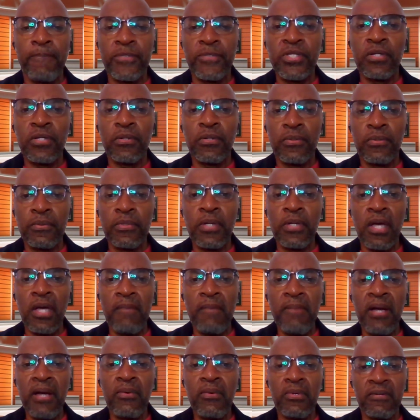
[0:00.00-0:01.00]
So we're
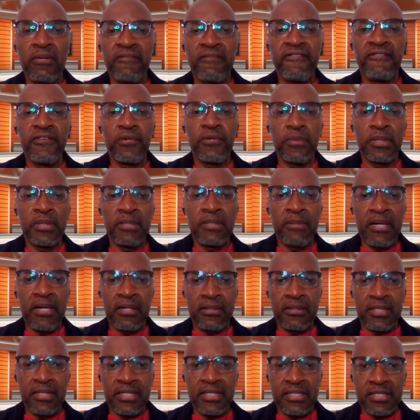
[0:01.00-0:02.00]
going backward and forward
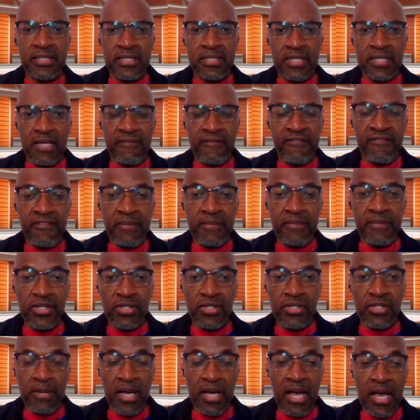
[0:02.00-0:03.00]
about this
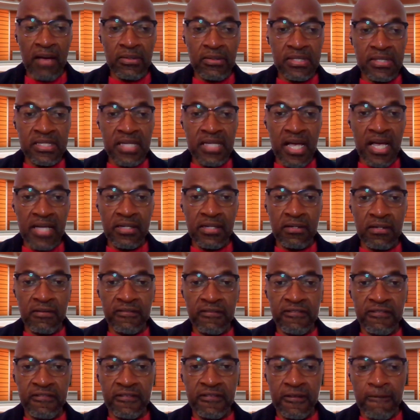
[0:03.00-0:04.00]
information, but outside
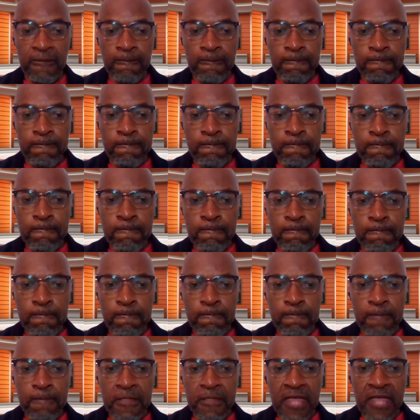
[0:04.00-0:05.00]
of
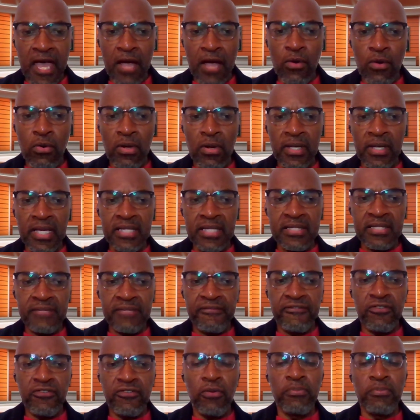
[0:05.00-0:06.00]
that, or I
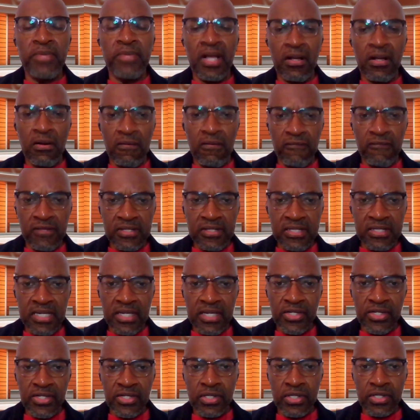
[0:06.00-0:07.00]
guess from that
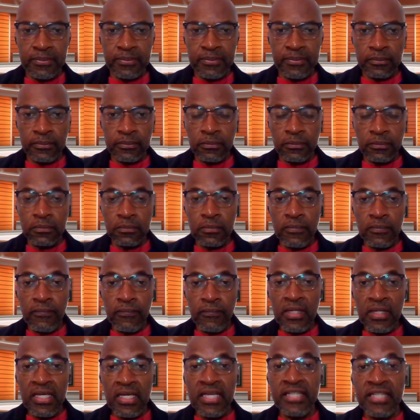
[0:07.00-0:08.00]
conversation,
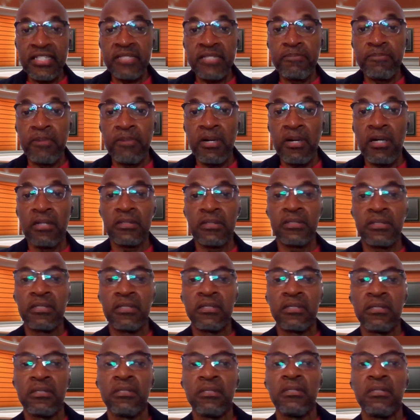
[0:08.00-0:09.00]
it
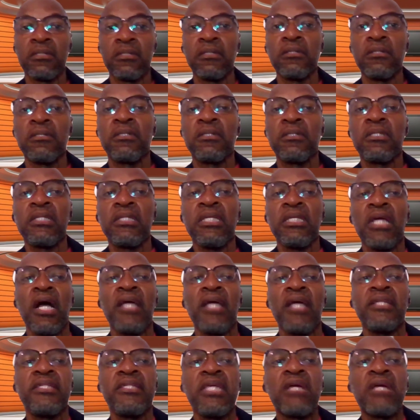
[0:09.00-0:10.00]
sparked the
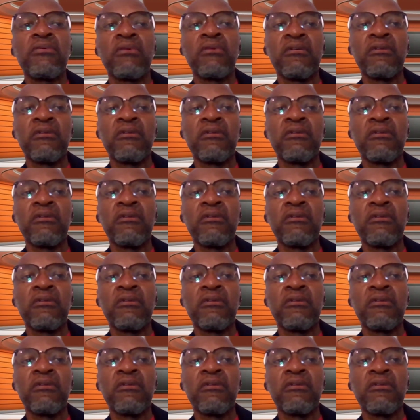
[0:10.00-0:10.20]
idea